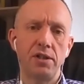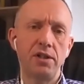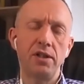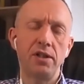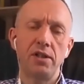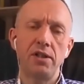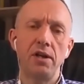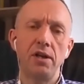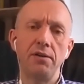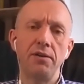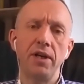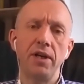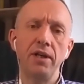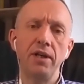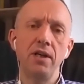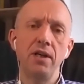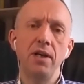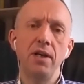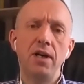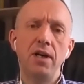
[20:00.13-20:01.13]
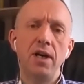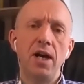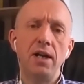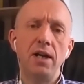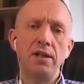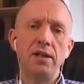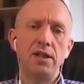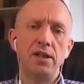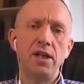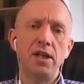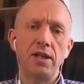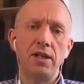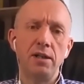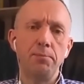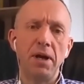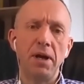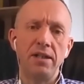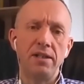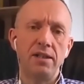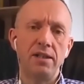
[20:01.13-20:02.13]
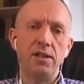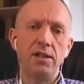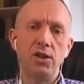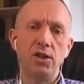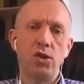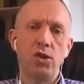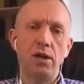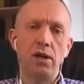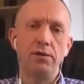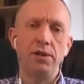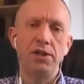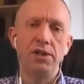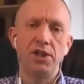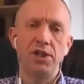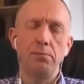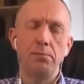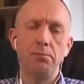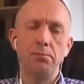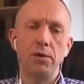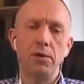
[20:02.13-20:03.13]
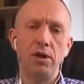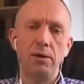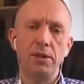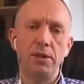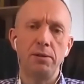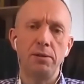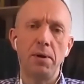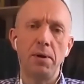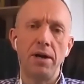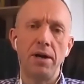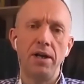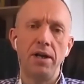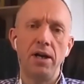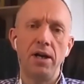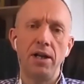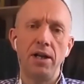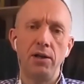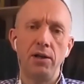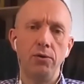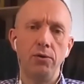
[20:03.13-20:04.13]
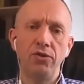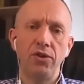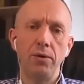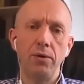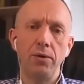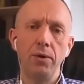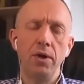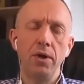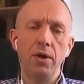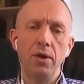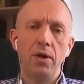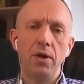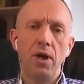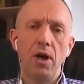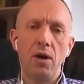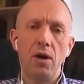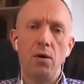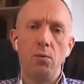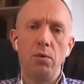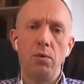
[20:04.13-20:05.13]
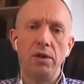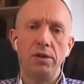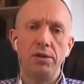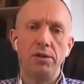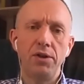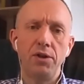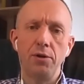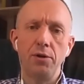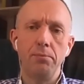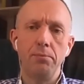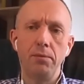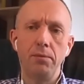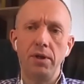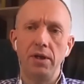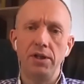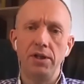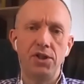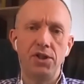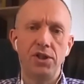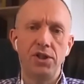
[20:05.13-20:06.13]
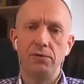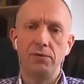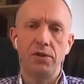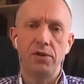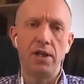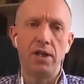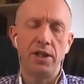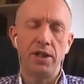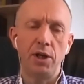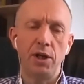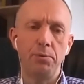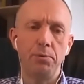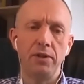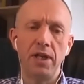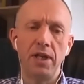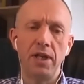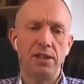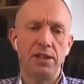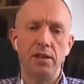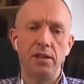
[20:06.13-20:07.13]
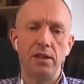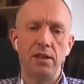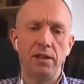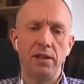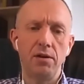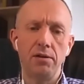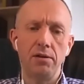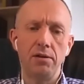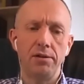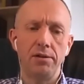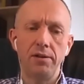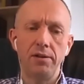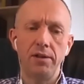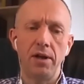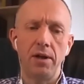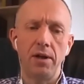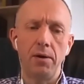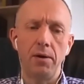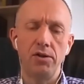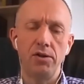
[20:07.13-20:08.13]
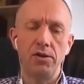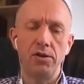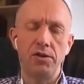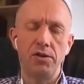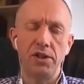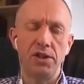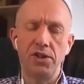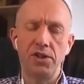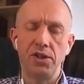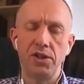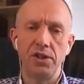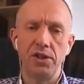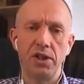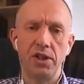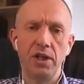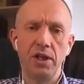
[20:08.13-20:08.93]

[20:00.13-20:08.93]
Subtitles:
this kind of thing and debate it and try and reach some agreement about it. And I also welcome initiatives like the open letter that got hundreds of signatures